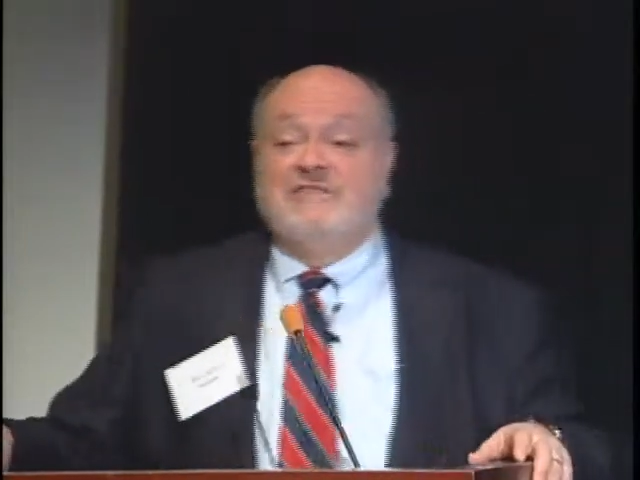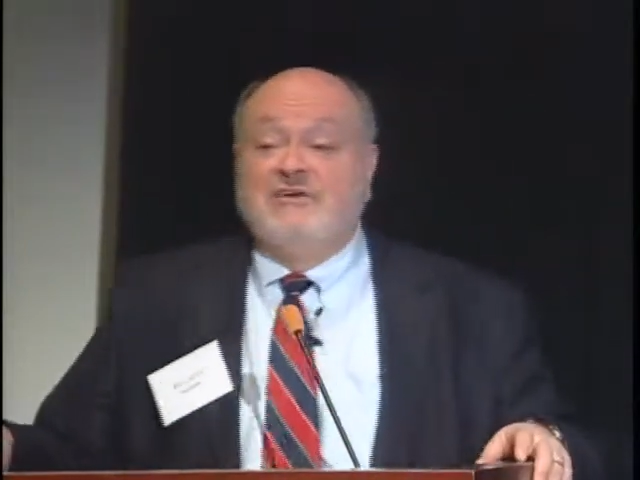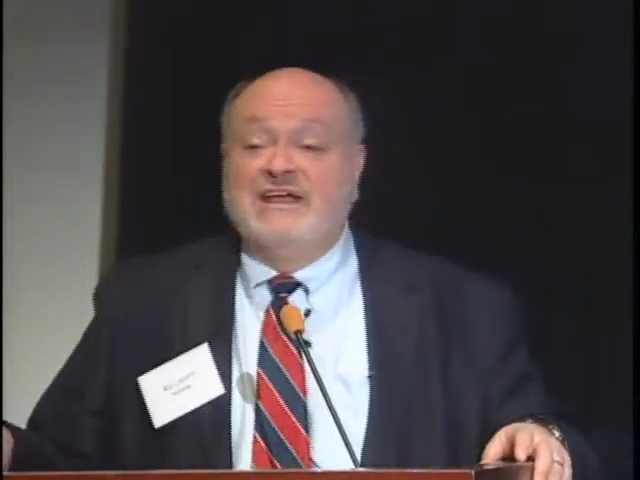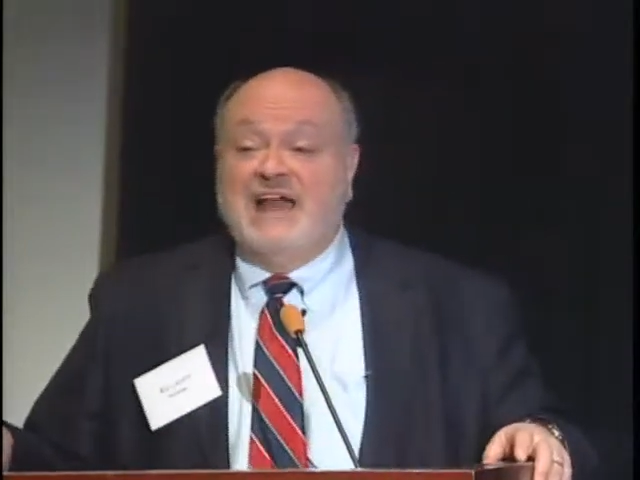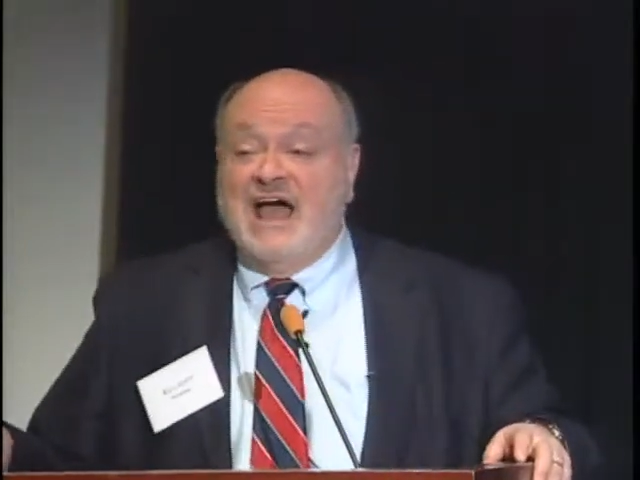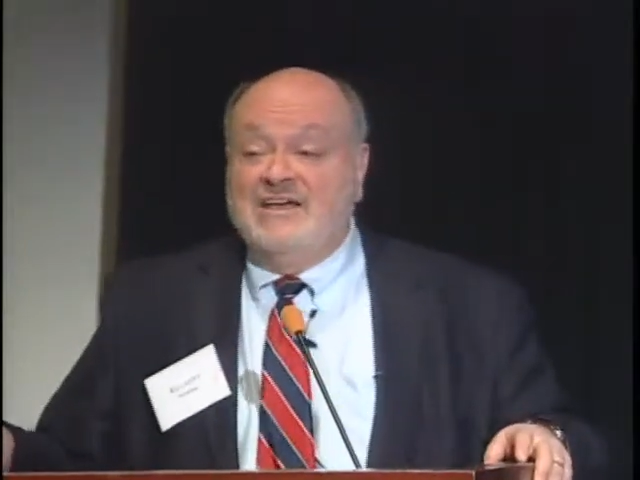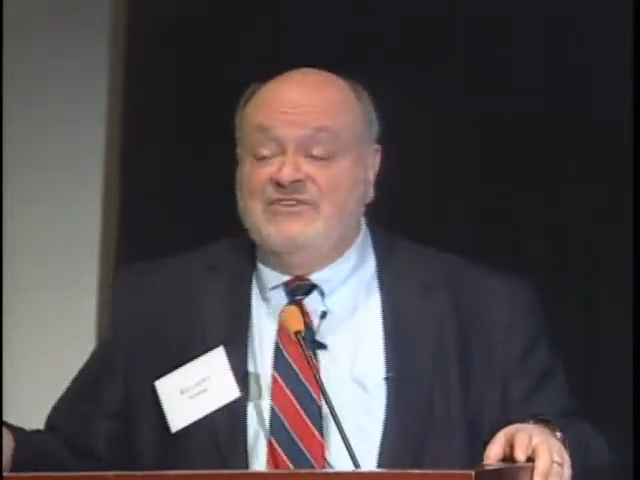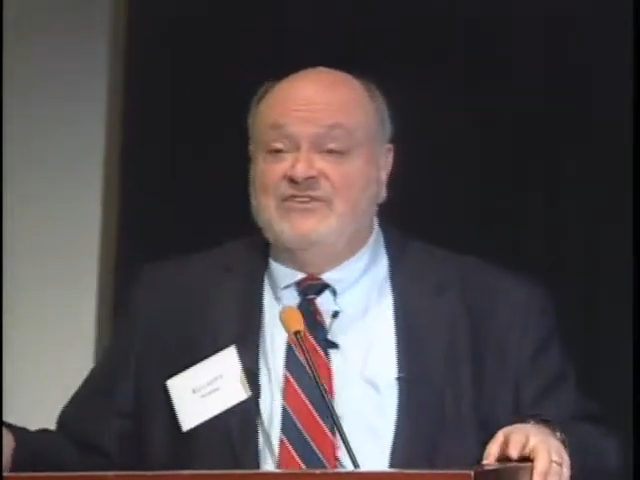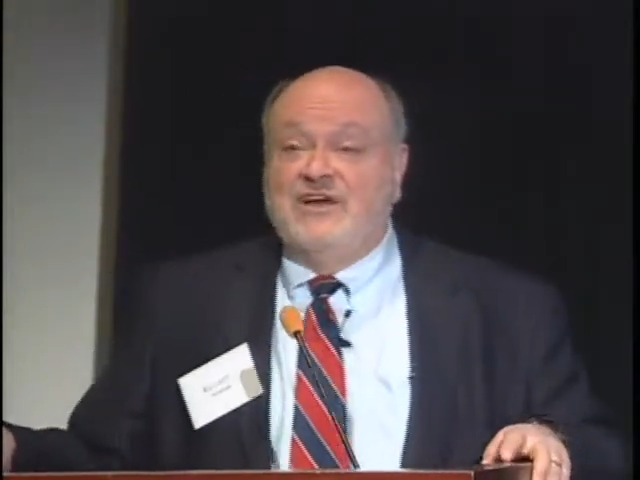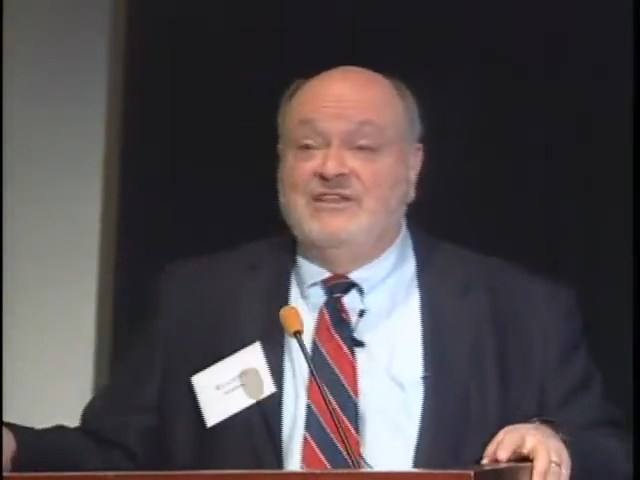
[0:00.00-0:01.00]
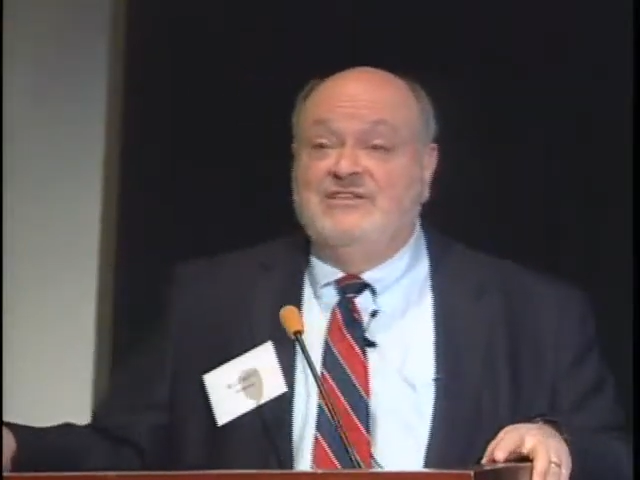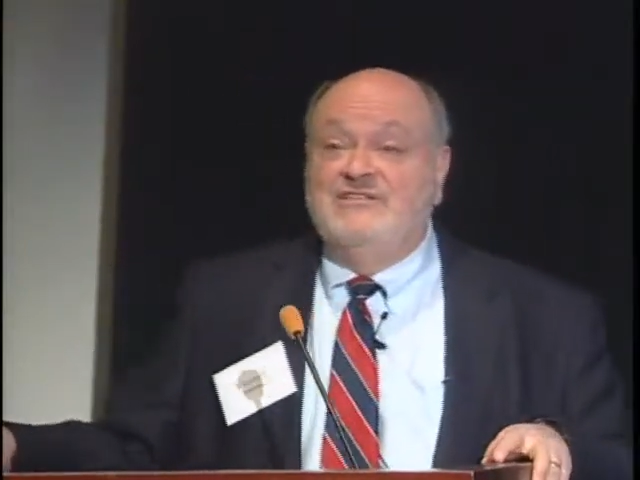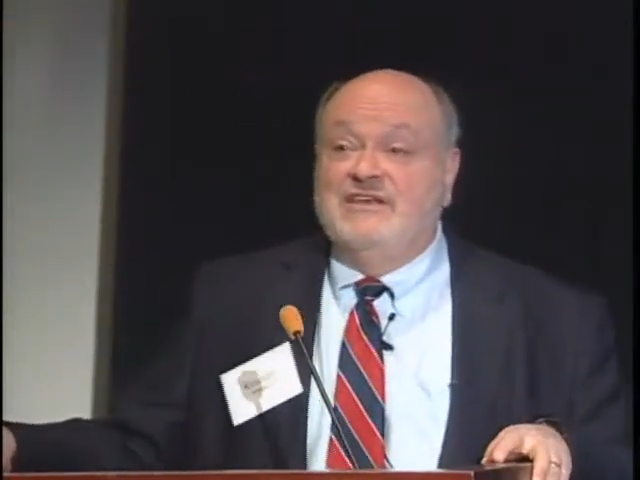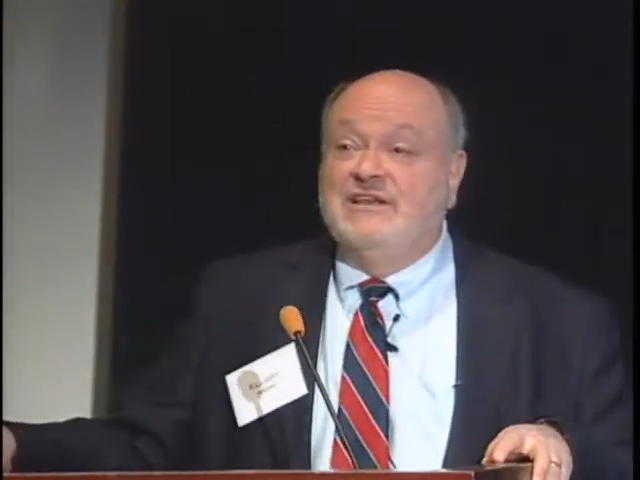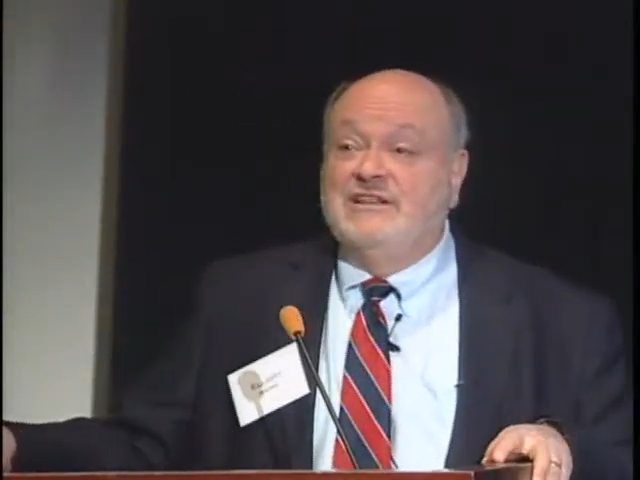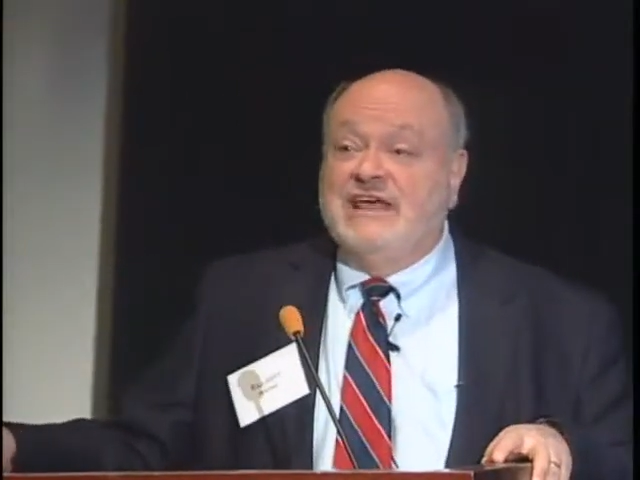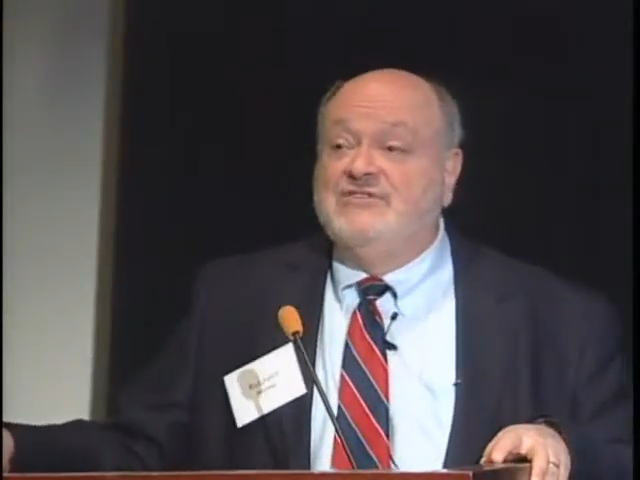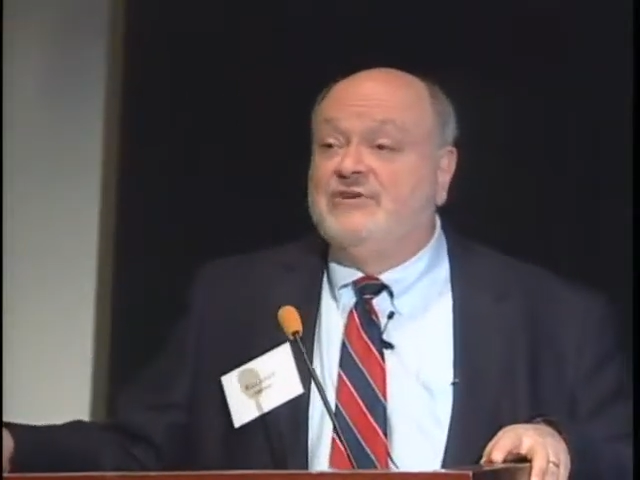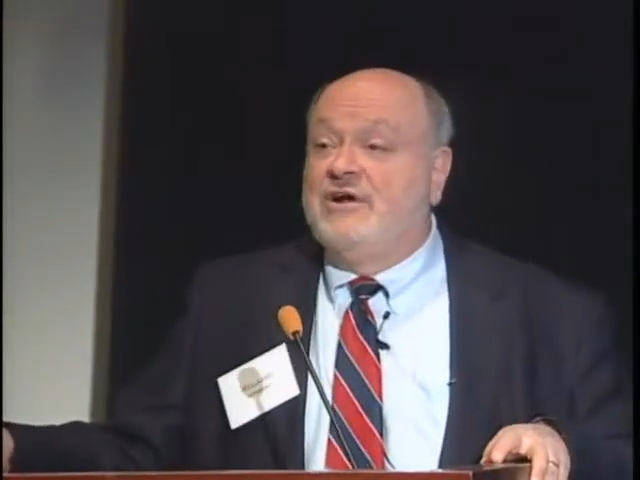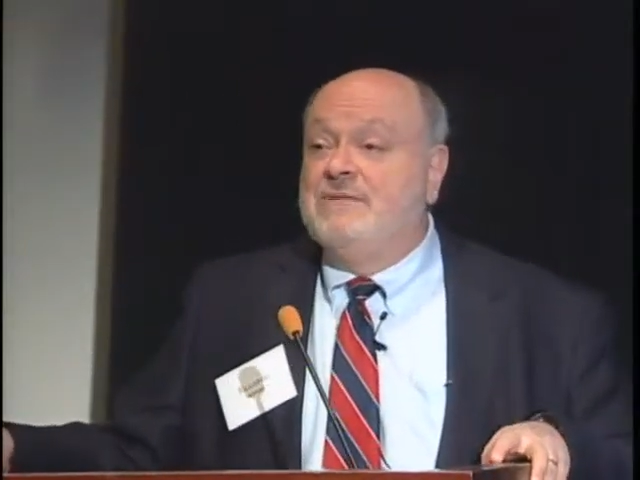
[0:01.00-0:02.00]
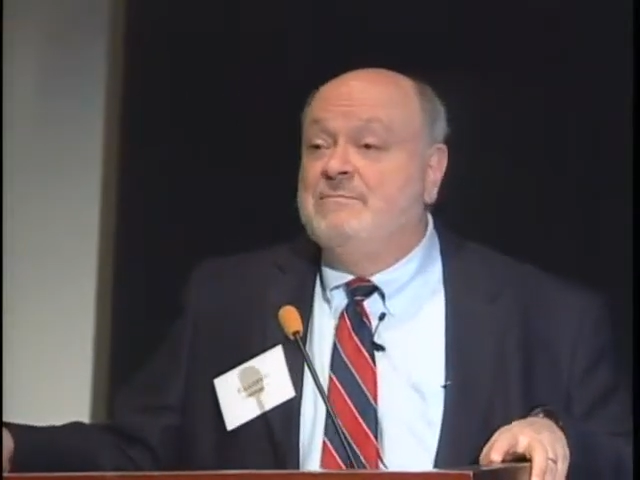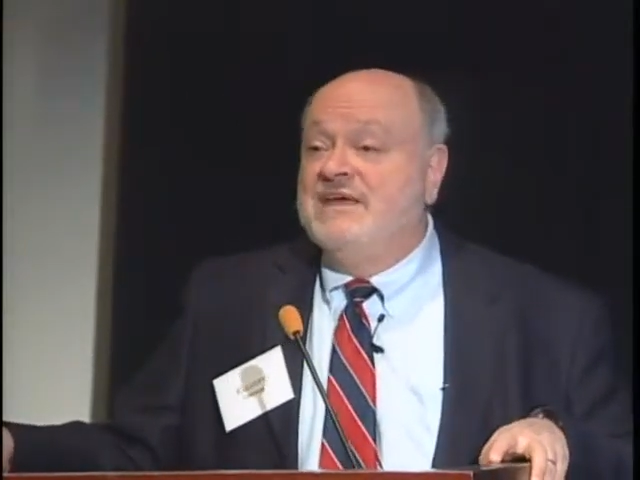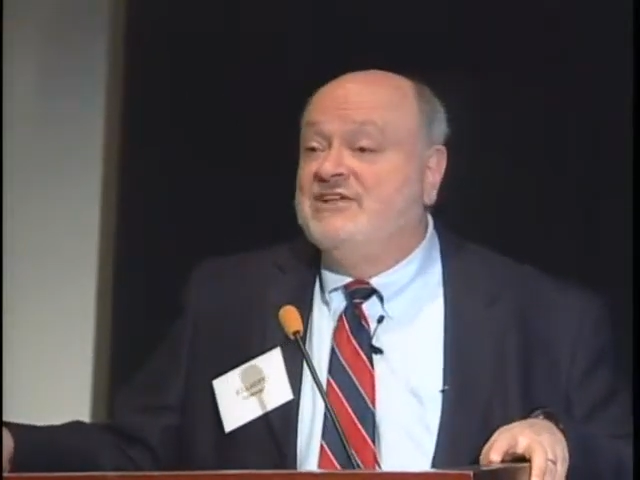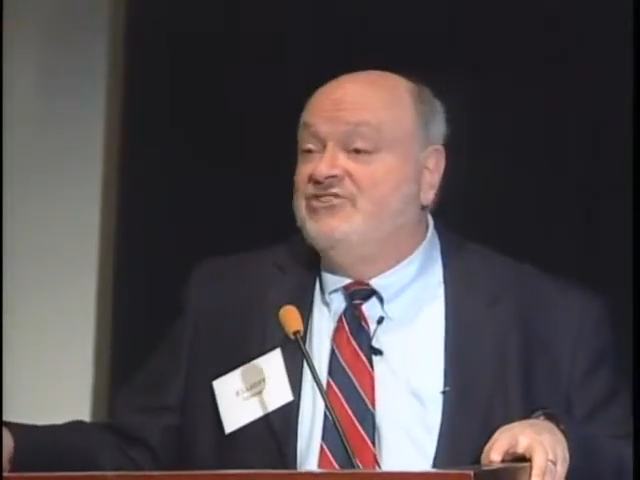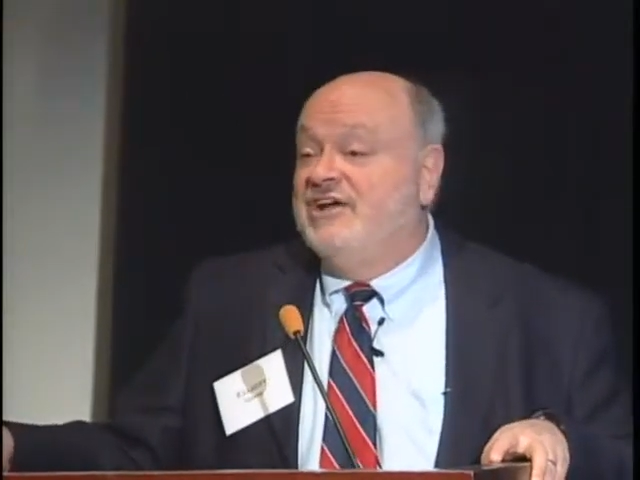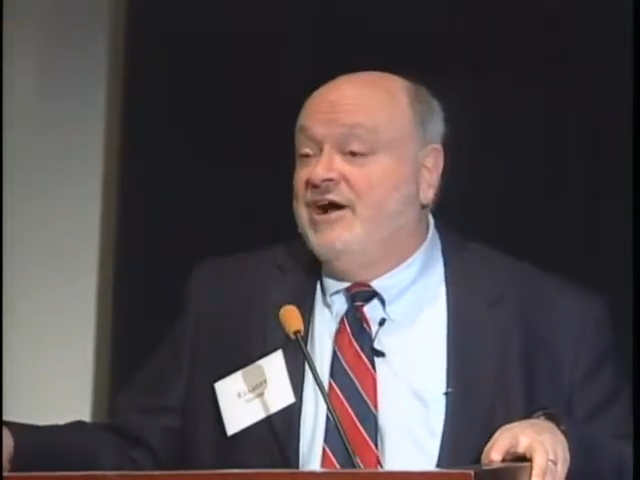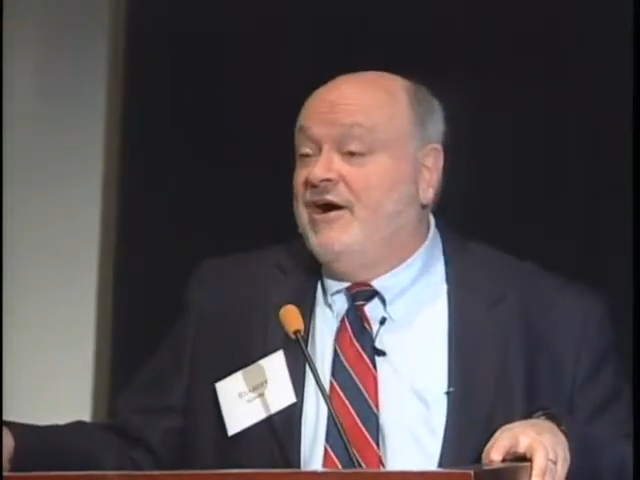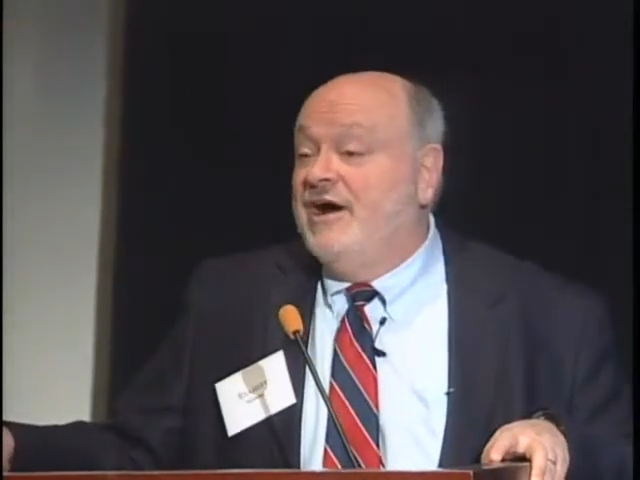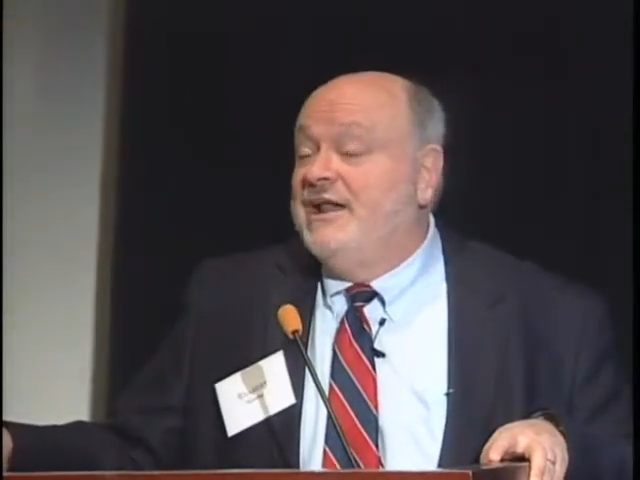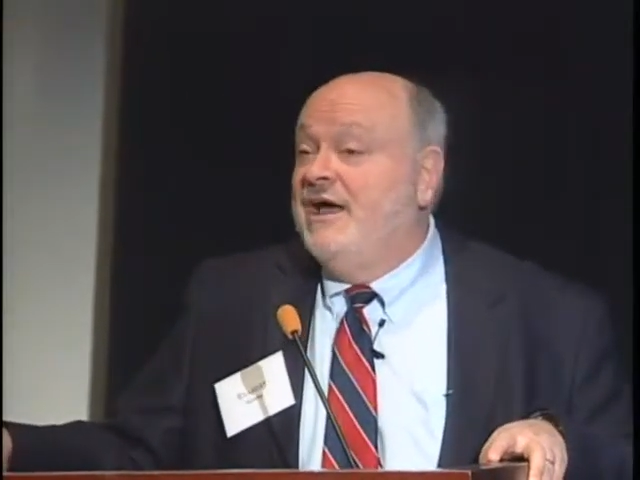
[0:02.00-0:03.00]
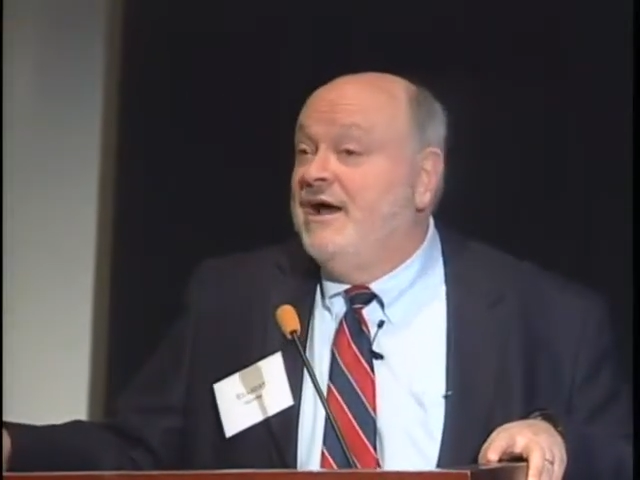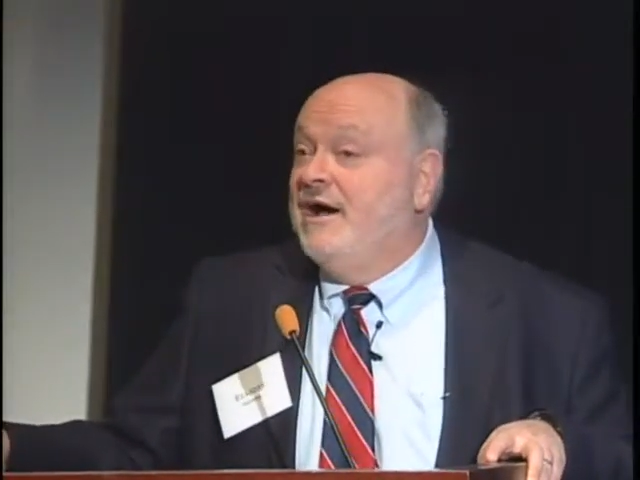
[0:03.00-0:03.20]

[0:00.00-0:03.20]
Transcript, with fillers: very nice until they start impinging on